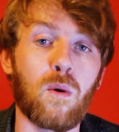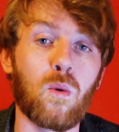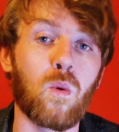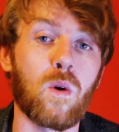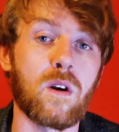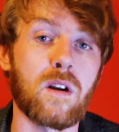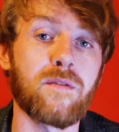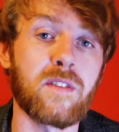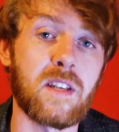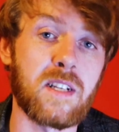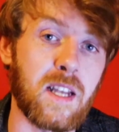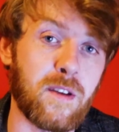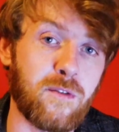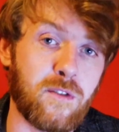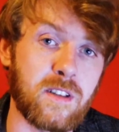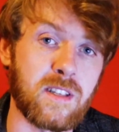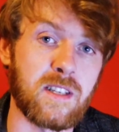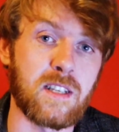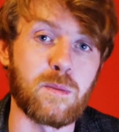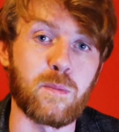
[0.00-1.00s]
But one of the
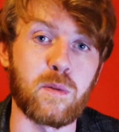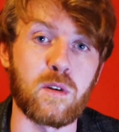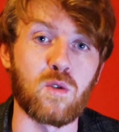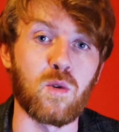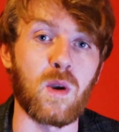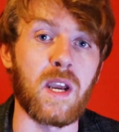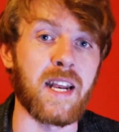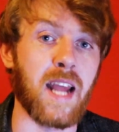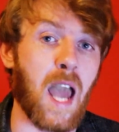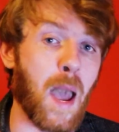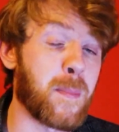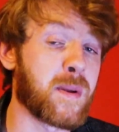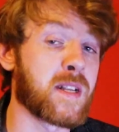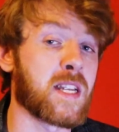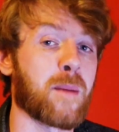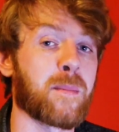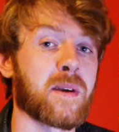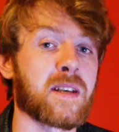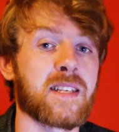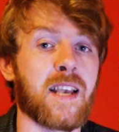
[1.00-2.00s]
differences between
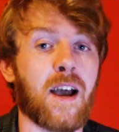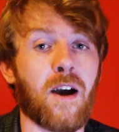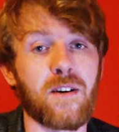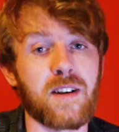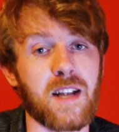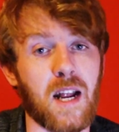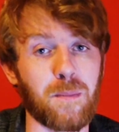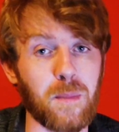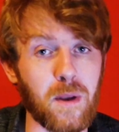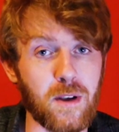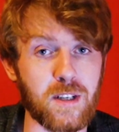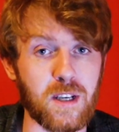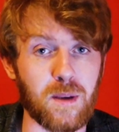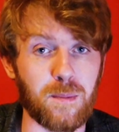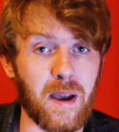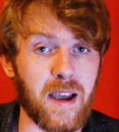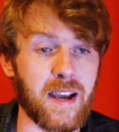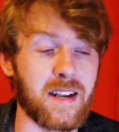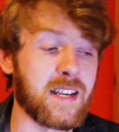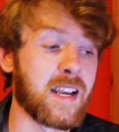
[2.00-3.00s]
Epidemic Sound and
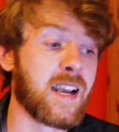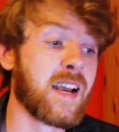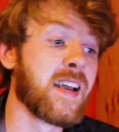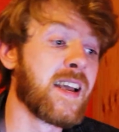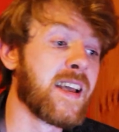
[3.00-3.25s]
MusicBed